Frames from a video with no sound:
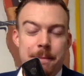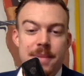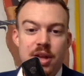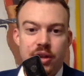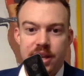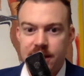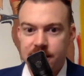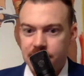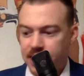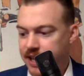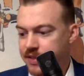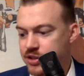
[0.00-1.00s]
million.
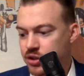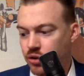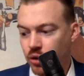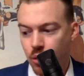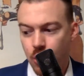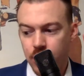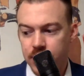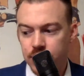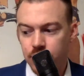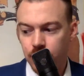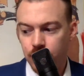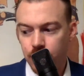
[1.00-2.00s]
Again, this is according
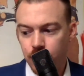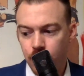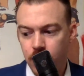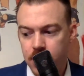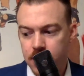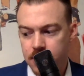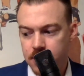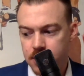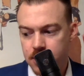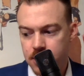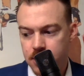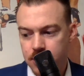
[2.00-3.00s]
to
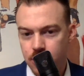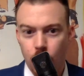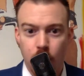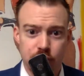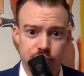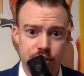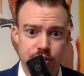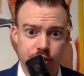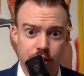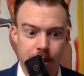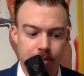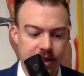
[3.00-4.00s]
the Wall Street
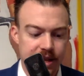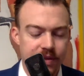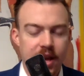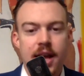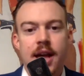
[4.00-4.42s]
Journal, I believe.